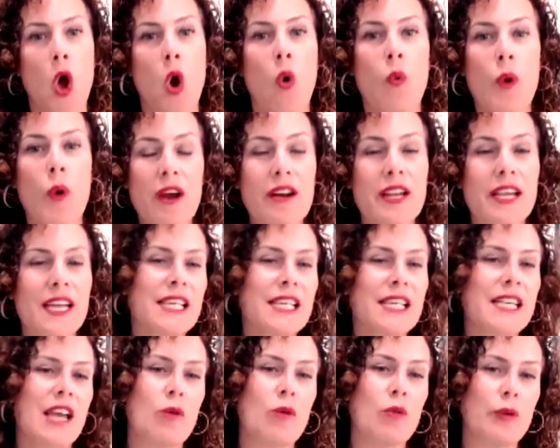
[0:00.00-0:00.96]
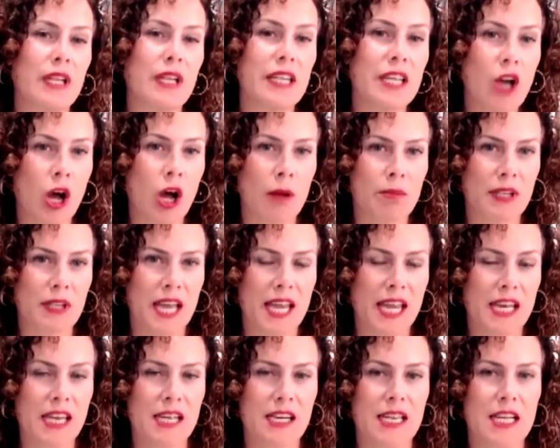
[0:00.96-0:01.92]
Where it can get really
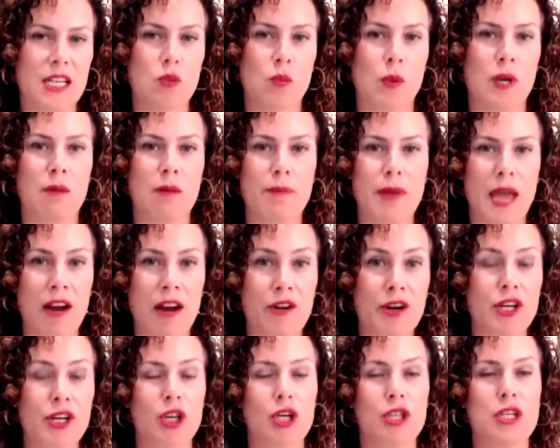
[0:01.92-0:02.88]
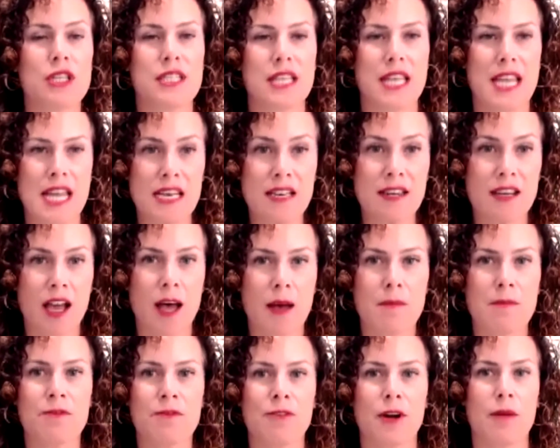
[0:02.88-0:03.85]
complicated is when a parent earns
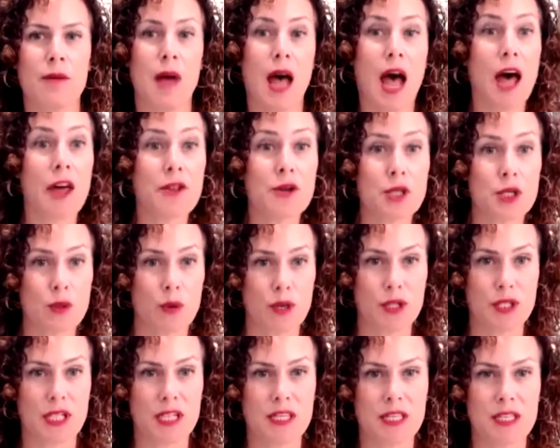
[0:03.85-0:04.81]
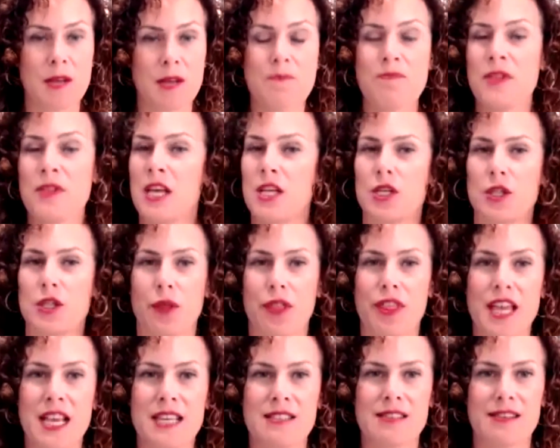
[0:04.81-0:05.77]
income from other sources. So
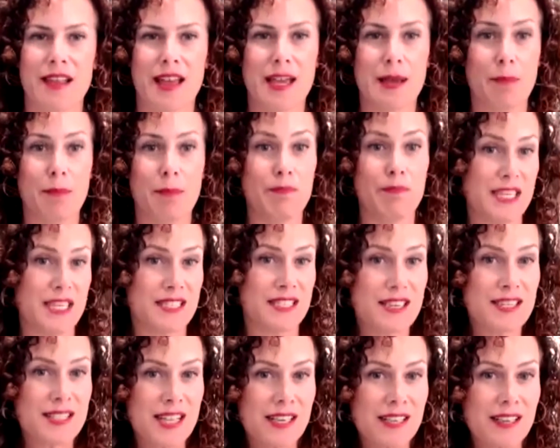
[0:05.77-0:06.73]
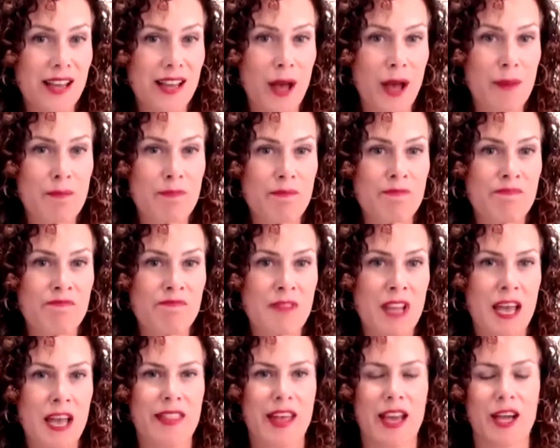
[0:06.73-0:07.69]
things like business income,
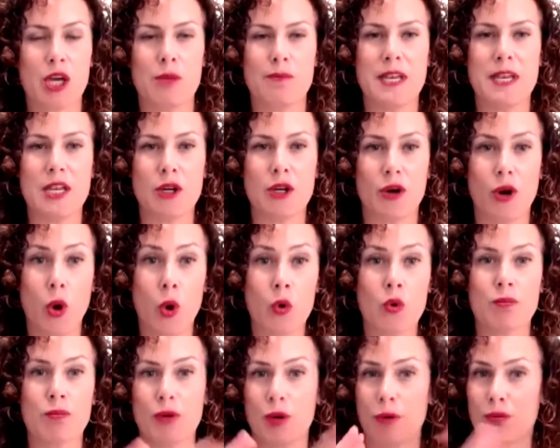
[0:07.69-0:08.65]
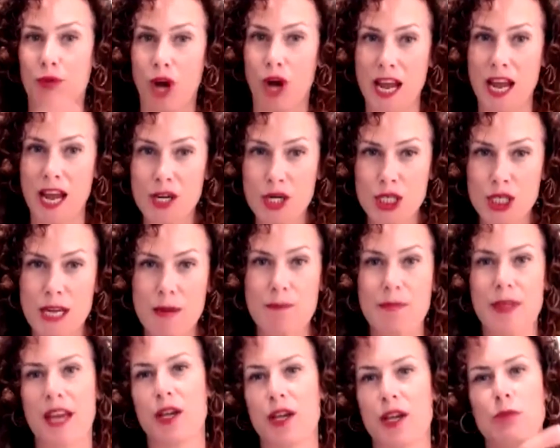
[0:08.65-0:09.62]
that could be your own proprietorship,
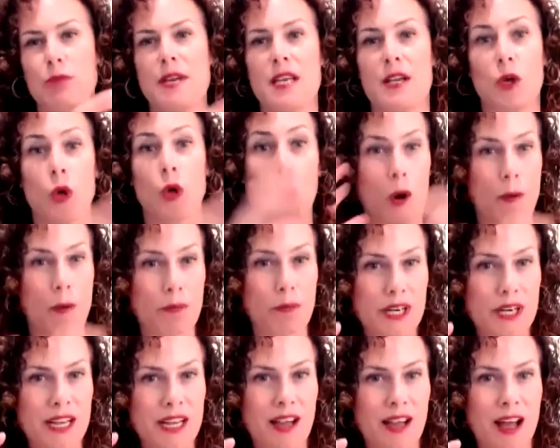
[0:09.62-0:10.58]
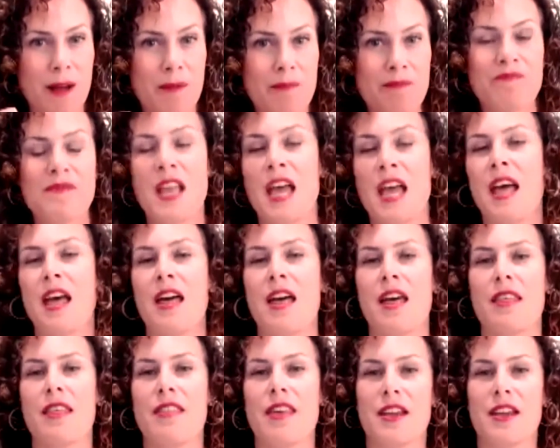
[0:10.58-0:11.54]
that could be corporate income.
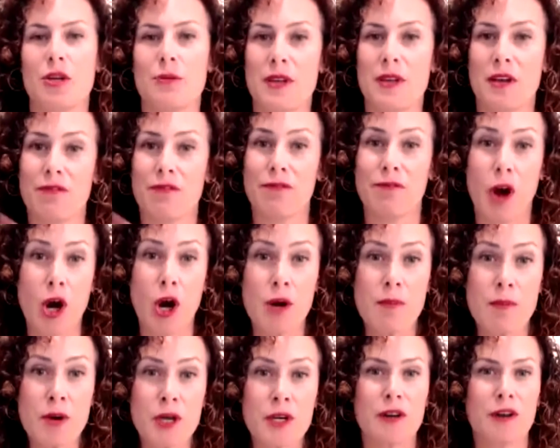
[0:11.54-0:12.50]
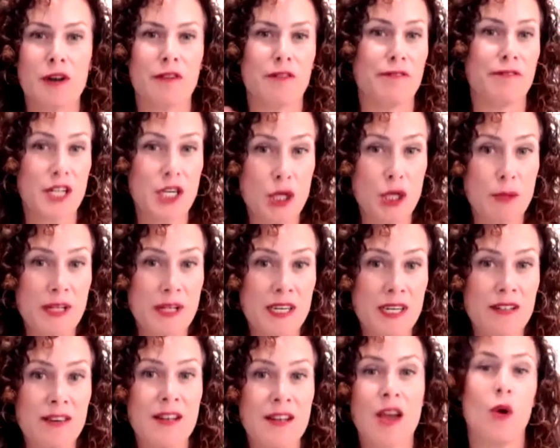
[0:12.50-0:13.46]
They could be a farmer or a
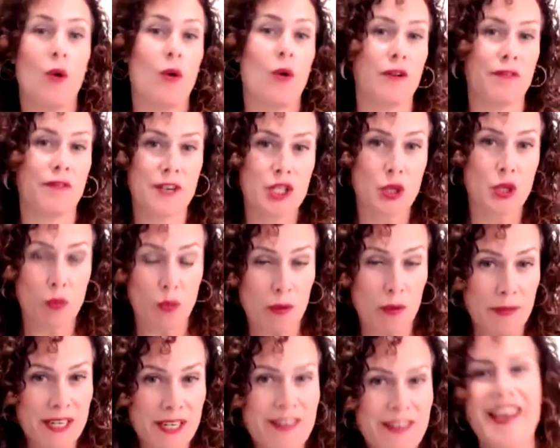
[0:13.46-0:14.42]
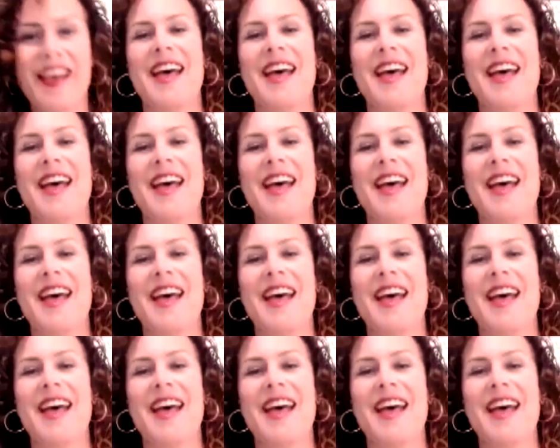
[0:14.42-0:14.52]
fisherman or a fisherwoman,